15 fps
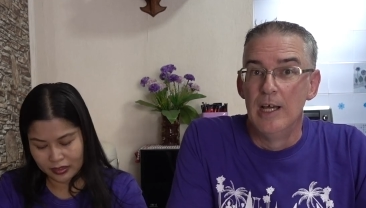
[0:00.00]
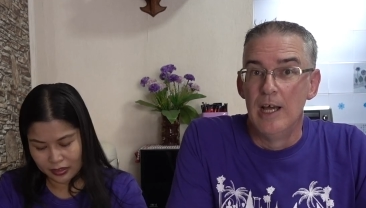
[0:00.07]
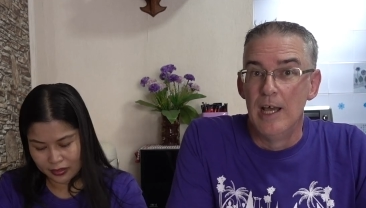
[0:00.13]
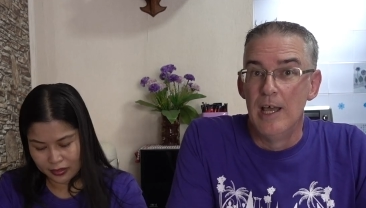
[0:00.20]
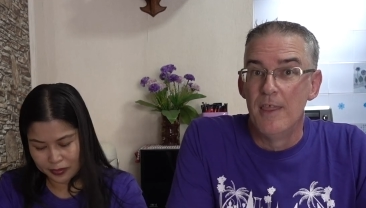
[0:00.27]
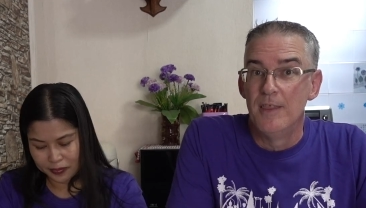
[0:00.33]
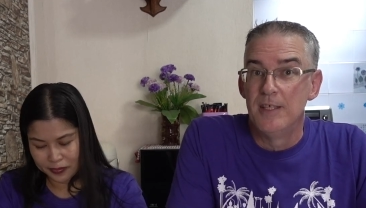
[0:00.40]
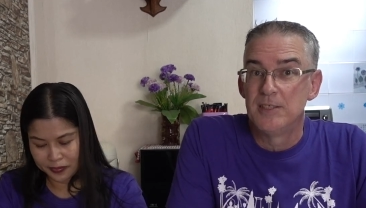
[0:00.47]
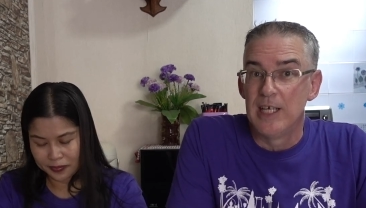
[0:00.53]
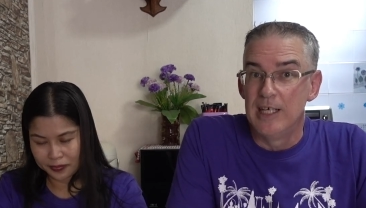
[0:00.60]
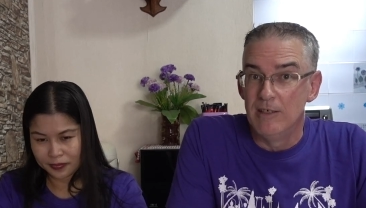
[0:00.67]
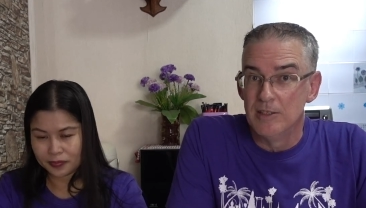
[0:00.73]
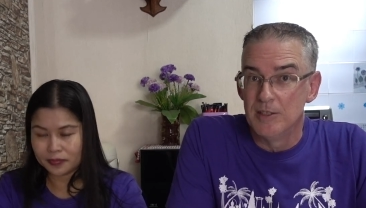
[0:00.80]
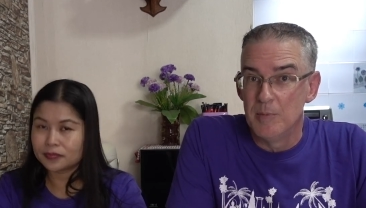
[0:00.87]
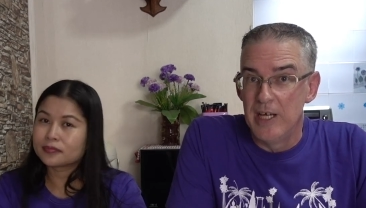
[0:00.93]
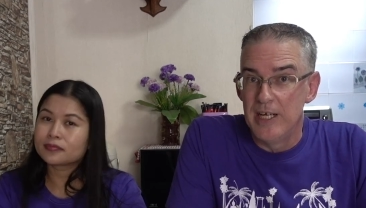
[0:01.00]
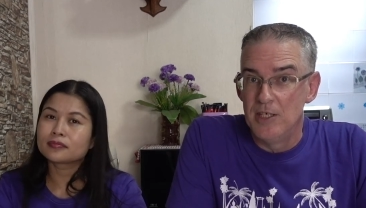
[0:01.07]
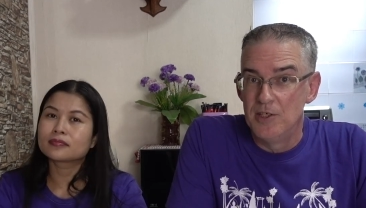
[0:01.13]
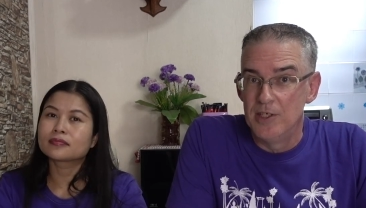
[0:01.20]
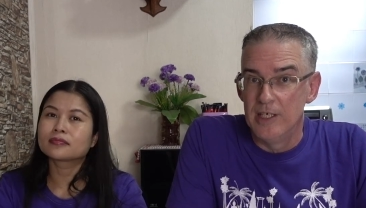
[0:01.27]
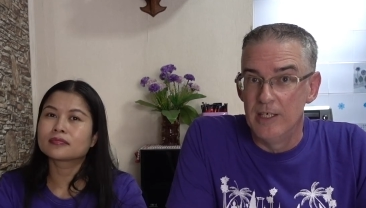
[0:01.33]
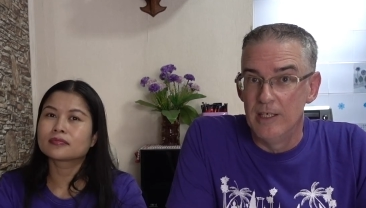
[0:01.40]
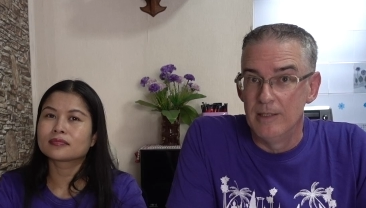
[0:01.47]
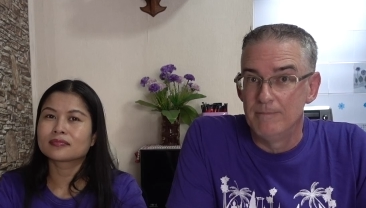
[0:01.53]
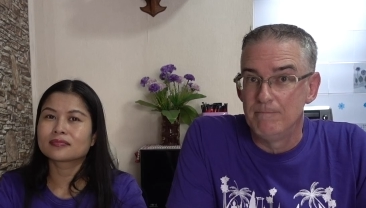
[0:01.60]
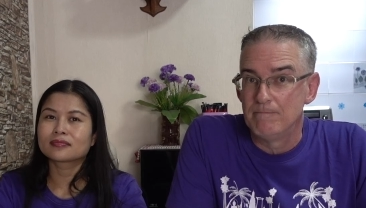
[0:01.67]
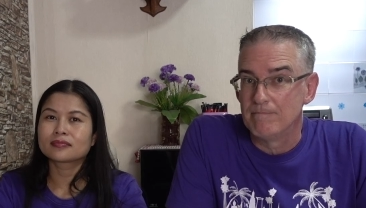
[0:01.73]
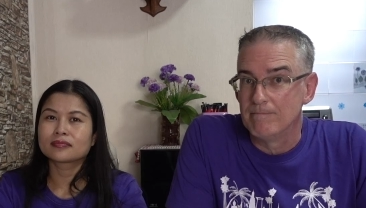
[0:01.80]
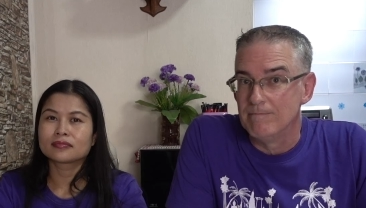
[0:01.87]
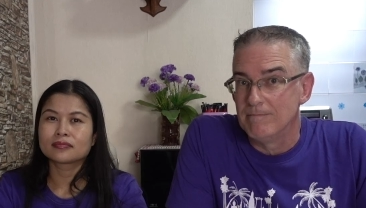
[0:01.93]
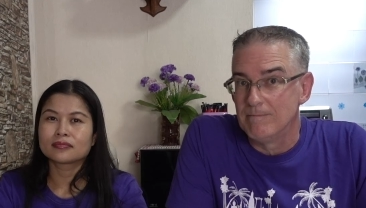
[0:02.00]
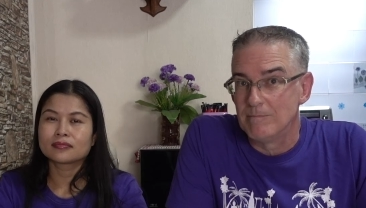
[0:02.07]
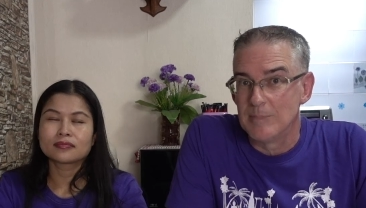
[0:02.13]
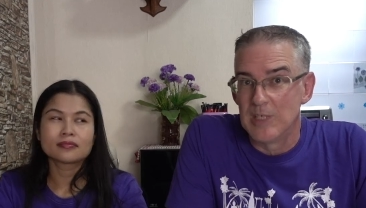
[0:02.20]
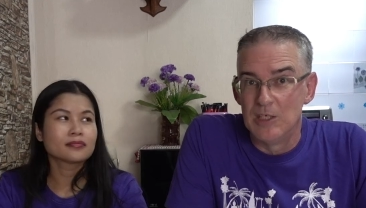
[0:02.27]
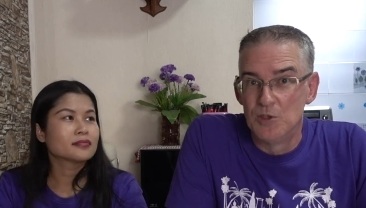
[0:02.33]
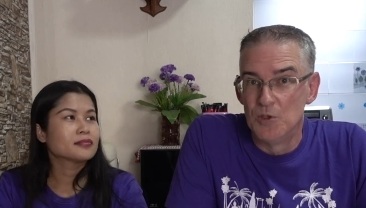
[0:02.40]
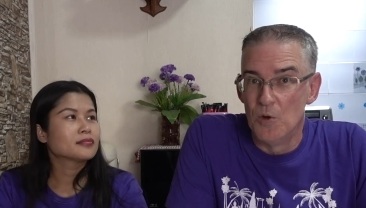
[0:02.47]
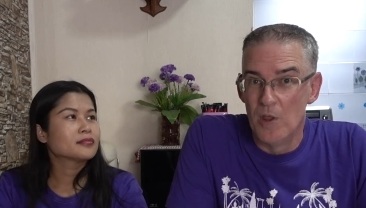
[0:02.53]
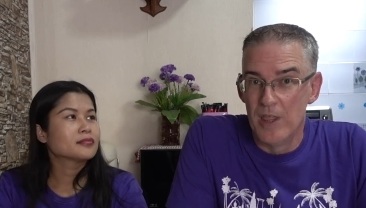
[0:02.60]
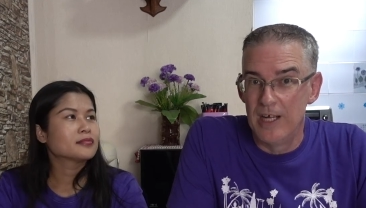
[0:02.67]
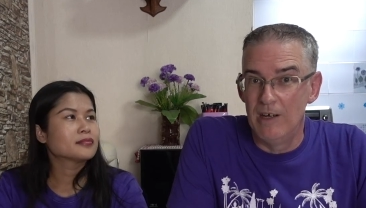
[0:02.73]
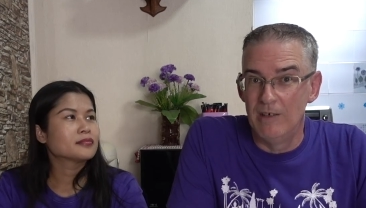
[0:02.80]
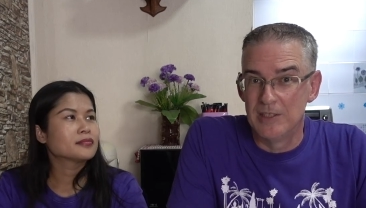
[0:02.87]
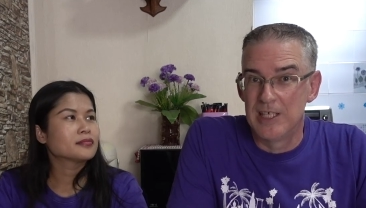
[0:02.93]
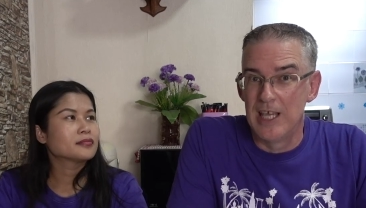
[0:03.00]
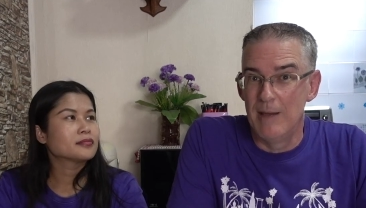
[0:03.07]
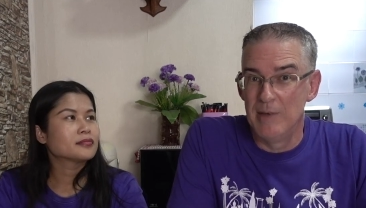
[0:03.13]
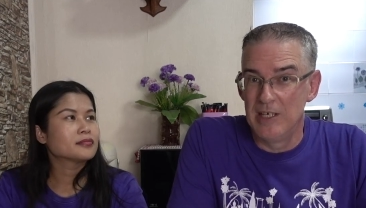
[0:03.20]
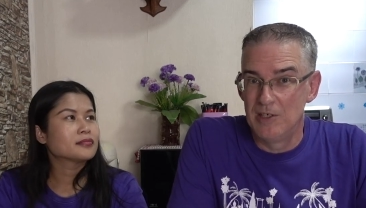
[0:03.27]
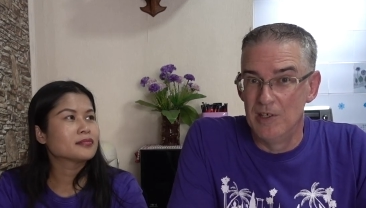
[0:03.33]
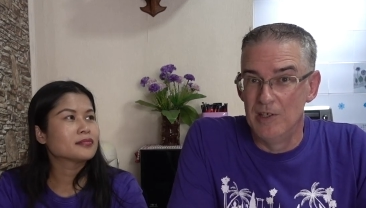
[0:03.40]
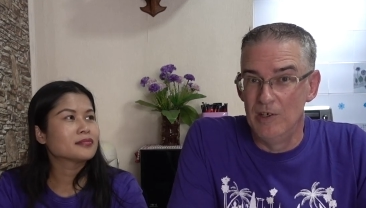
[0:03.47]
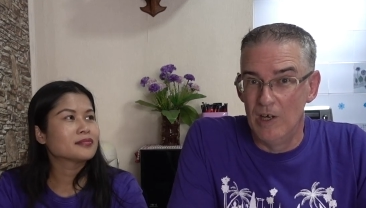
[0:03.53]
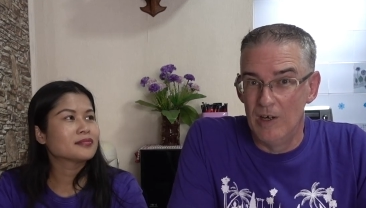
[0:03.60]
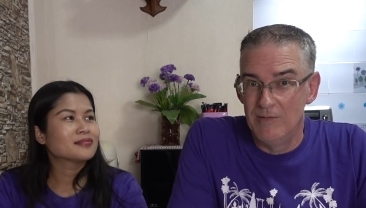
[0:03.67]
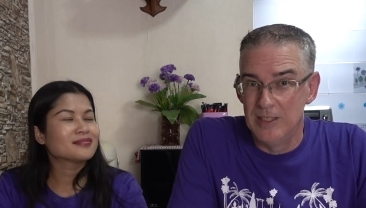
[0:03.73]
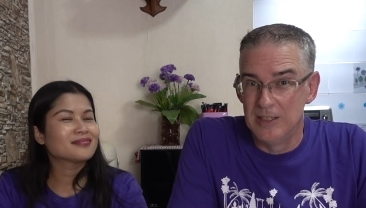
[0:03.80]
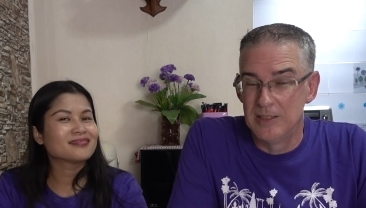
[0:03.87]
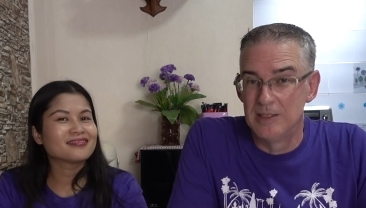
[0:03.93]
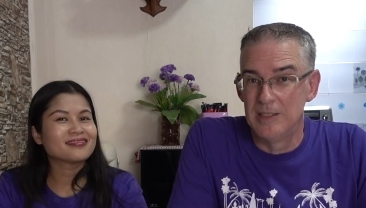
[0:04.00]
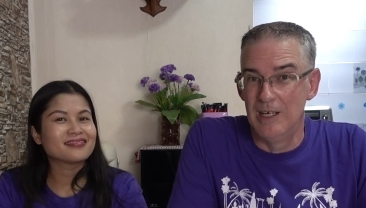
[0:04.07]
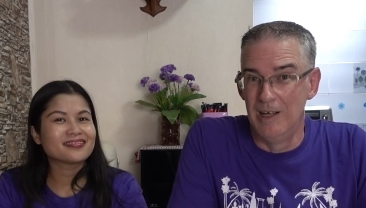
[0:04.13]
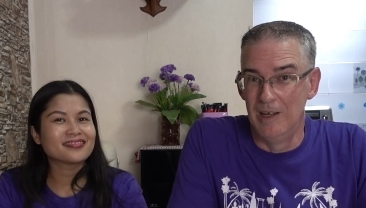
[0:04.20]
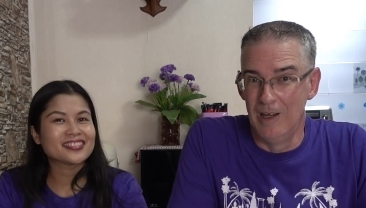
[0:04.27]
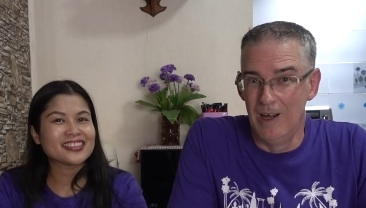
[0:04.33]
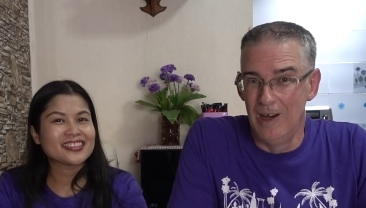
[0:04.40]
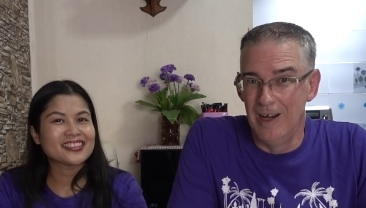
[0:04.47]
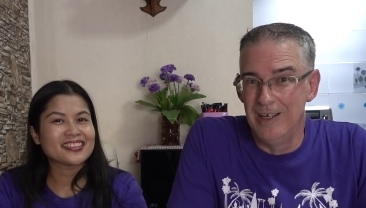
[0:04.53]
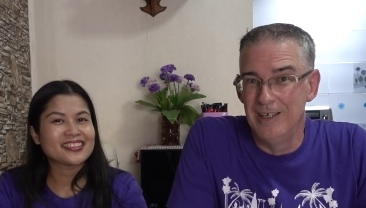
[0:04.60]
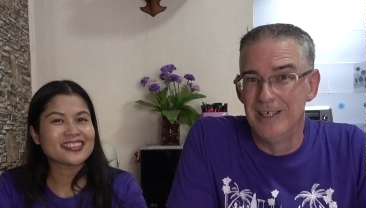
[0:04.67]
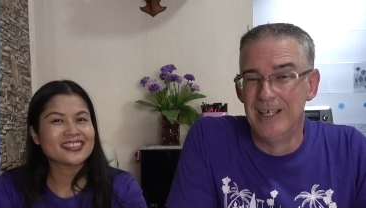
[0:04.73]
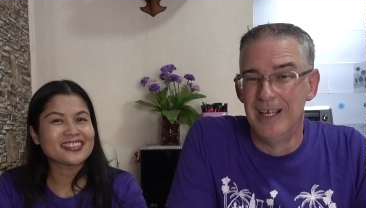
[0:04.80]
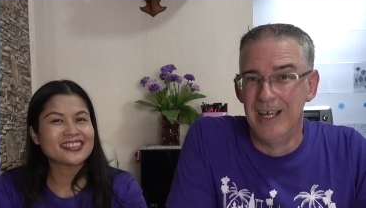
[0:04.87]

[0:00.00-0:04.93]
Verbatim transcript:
Speaker 1: Uh, the sales manager saw that I was coming to the office a lot,